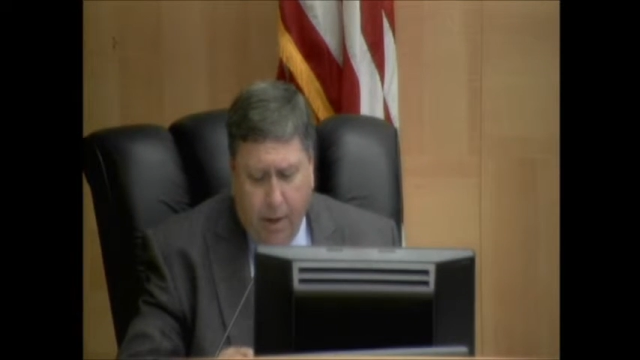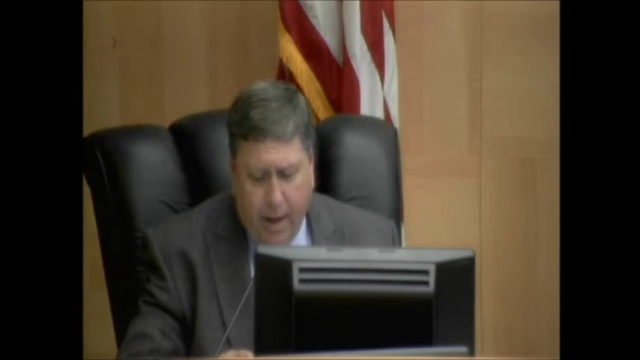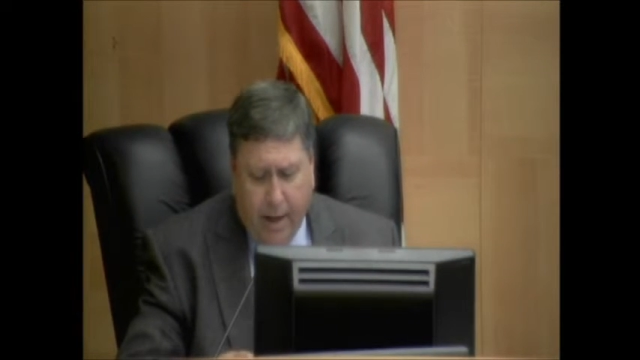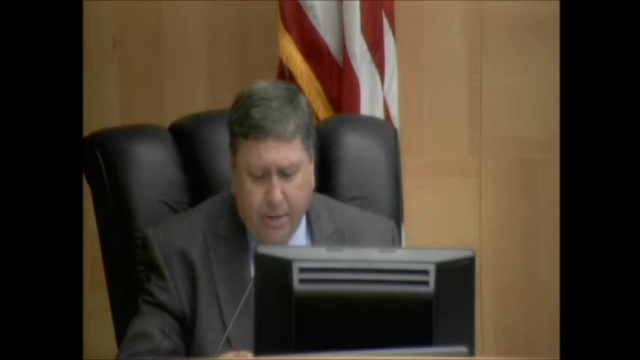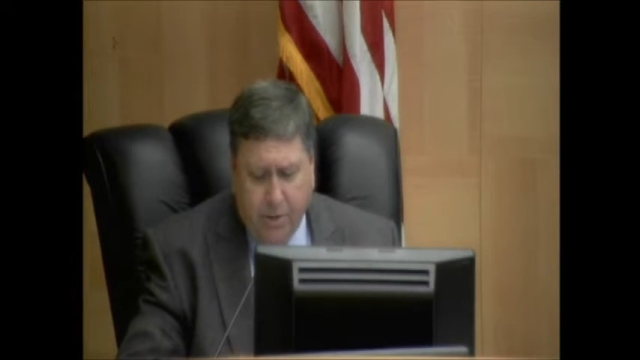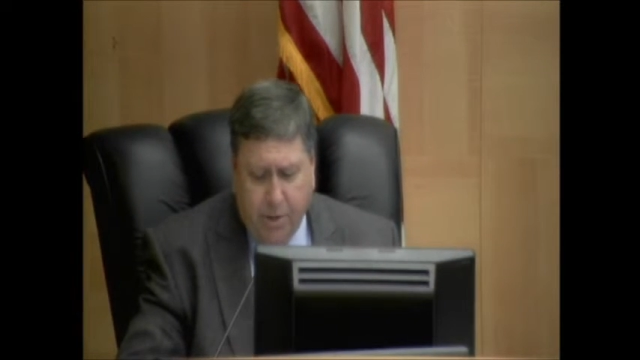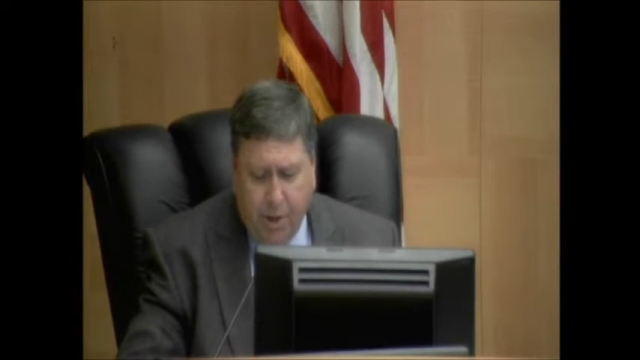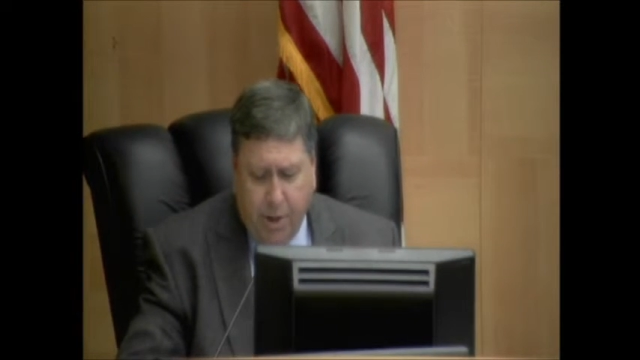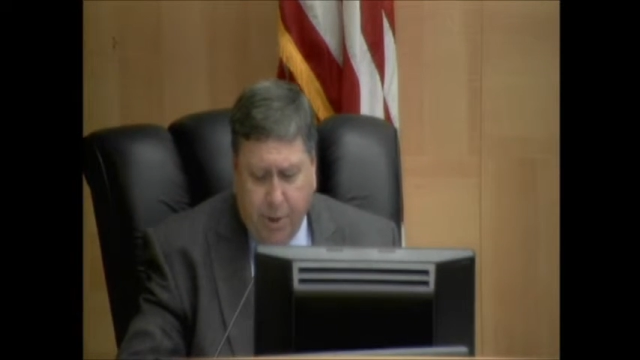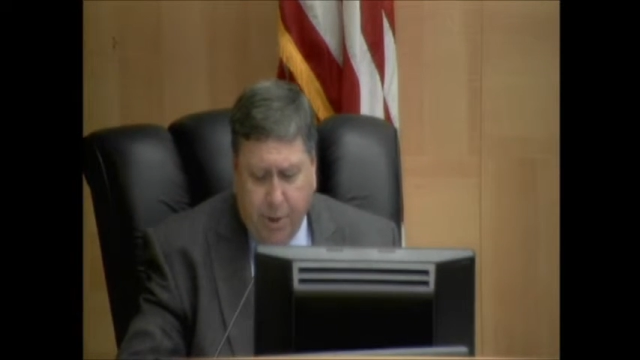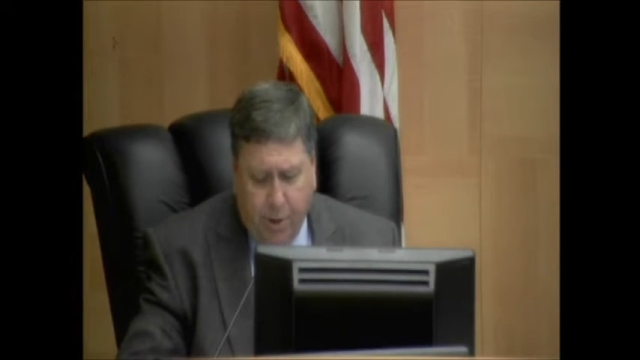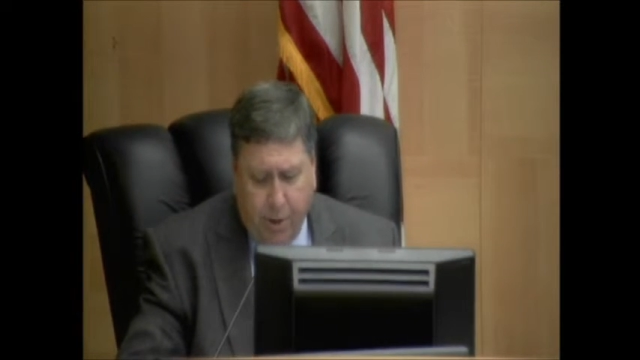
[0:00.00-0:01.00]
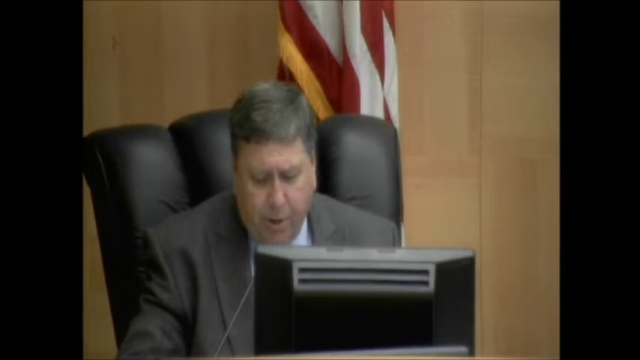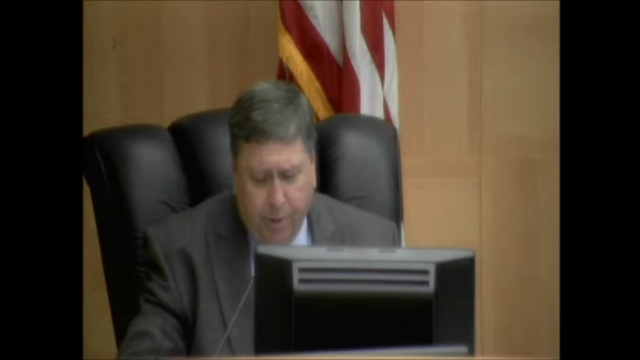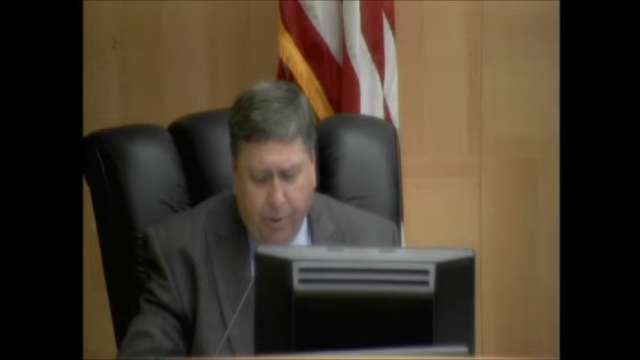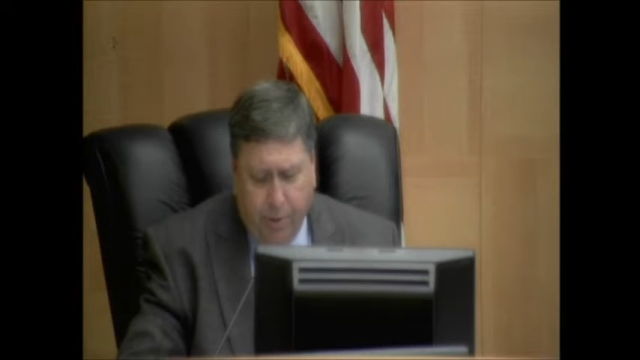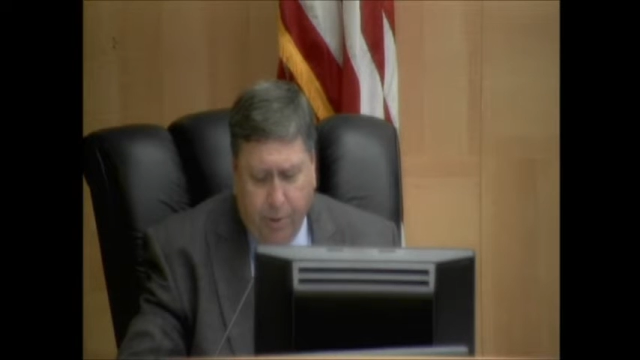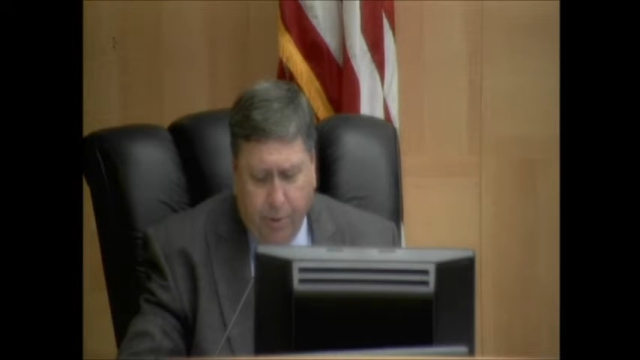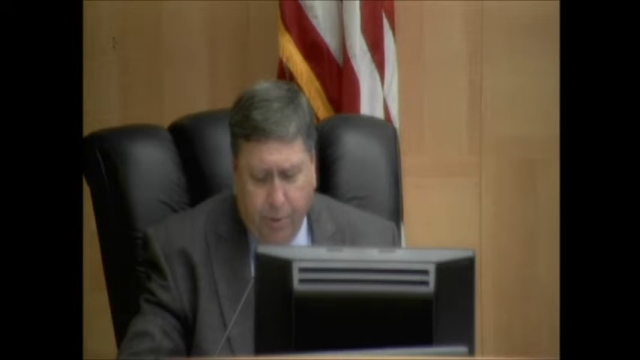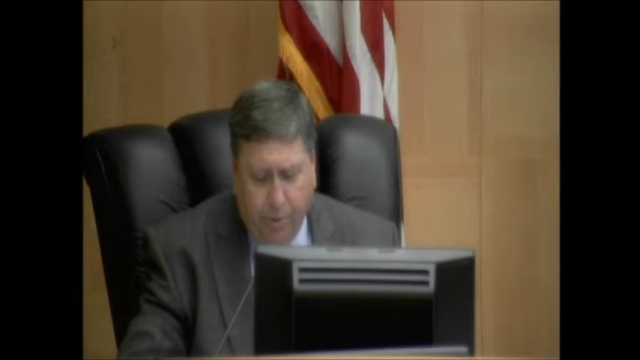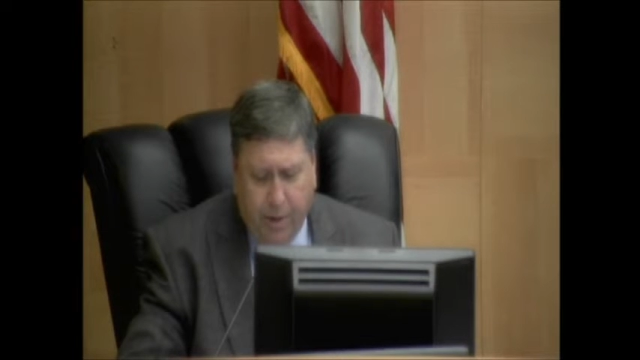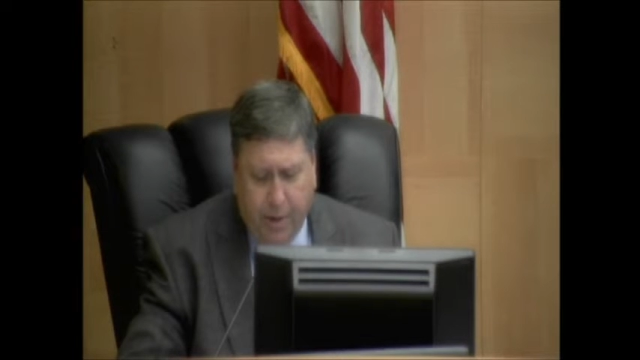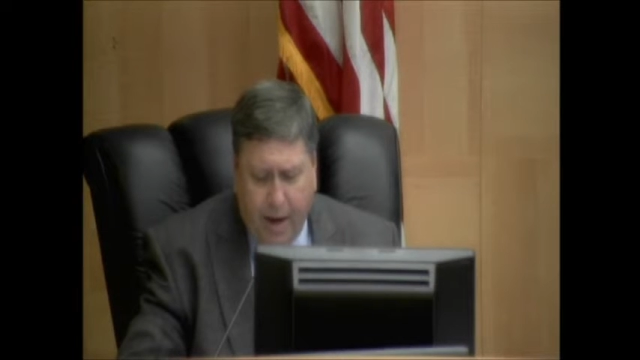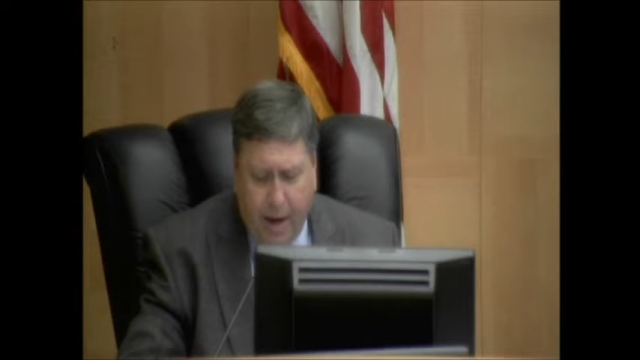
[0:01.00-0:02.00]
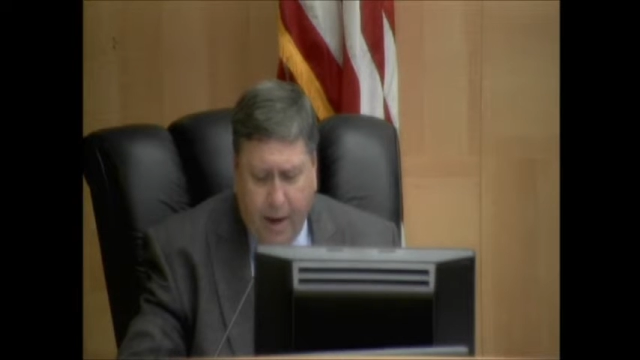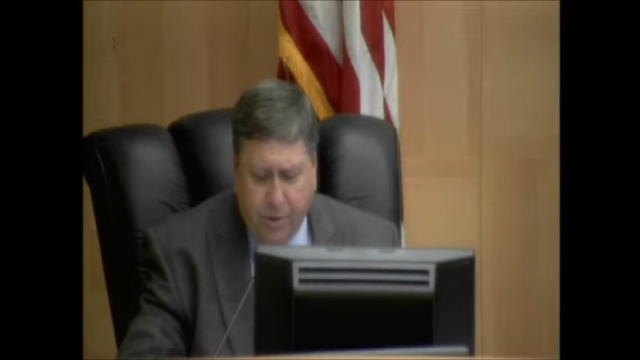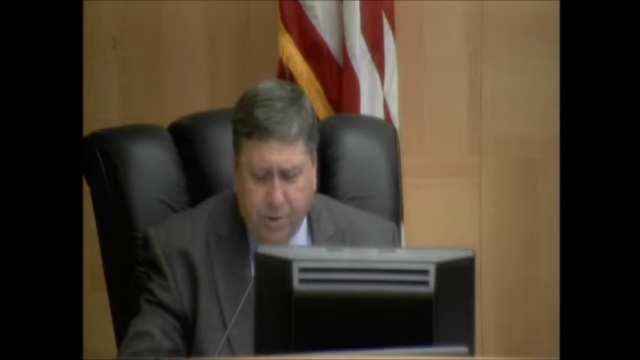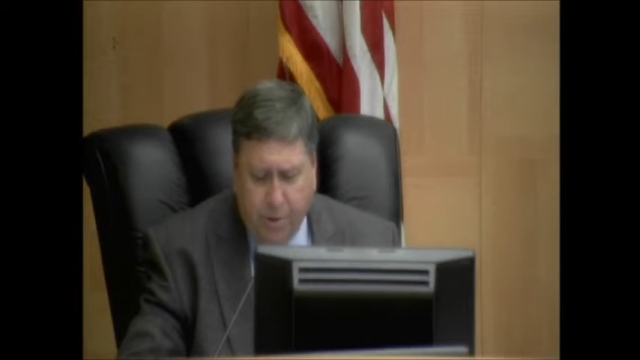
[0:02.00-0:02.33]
as a city attorney to retain the